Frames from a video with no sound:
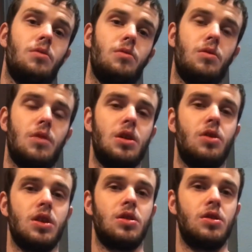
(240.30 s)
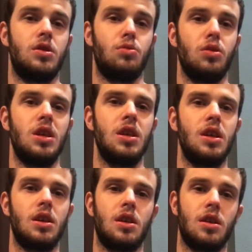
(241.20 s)
when my drinks are sweet
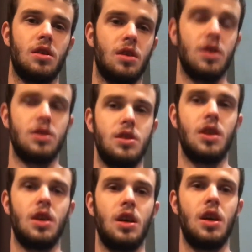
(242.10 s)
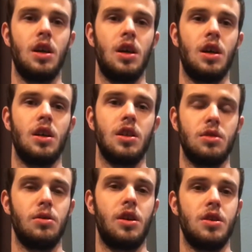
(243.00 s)
because the
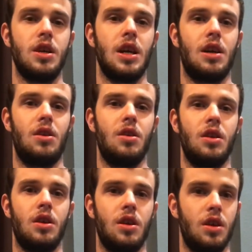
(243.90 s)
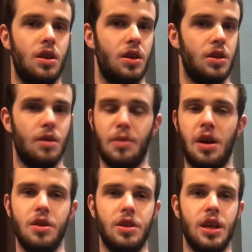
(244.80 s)
sweeter they are, the
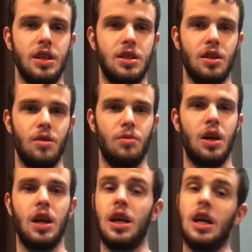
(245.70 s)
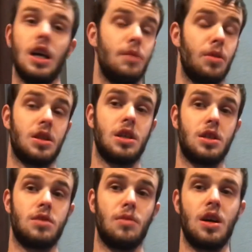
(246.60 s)
better the taste in them. But that's
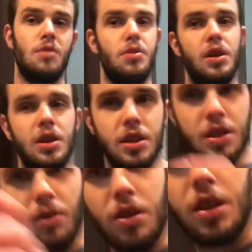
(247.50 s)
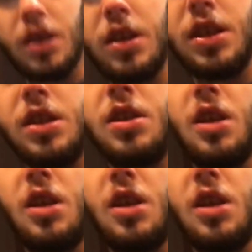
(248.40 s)
just my opinion, so I think this is a